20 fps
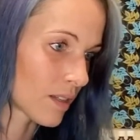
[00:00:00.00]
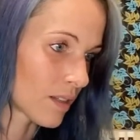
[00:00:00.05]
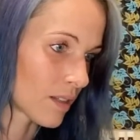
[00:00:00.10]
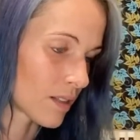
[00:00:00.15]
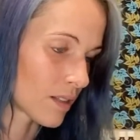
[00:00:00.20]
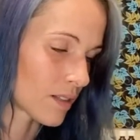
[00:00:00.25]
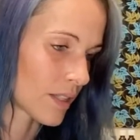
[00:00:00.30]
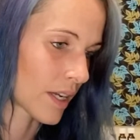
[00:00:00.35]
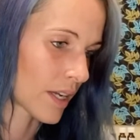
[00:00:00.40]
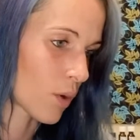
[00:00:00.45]

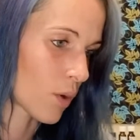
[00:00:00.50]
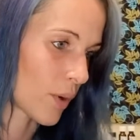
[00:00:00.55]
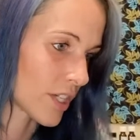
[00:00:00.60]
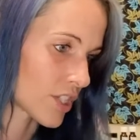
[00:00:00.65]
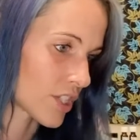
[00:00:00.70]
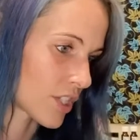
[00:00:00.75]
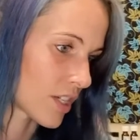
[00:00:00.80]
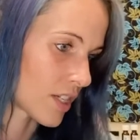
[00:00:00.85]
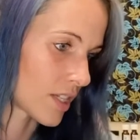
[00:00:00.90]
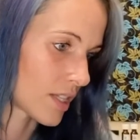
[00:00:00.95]
Second
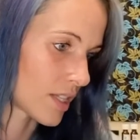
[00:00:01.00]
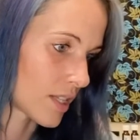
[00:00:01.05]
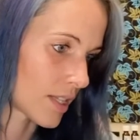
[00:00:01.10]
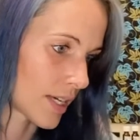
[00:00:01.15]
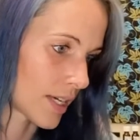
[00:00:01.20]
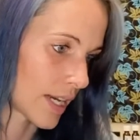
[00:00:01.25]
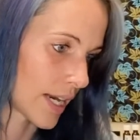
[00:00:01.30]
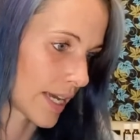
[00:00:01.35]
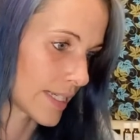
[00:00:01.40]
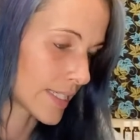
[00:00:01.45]
question that
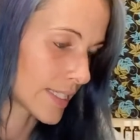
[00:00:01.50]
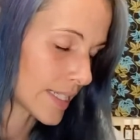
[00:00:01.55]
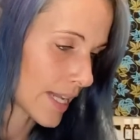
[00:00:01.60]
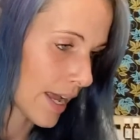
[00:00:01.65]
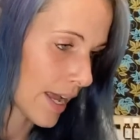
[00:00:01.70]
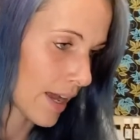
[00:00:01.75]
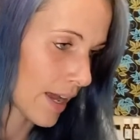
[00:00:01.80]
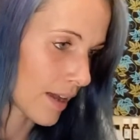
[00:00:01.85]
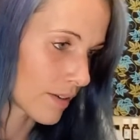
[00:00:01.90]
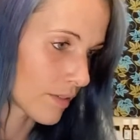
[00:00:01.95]
I did
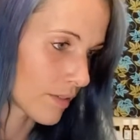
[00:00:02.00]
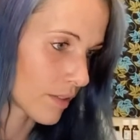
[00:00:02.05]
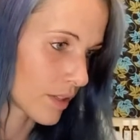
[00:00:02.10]
have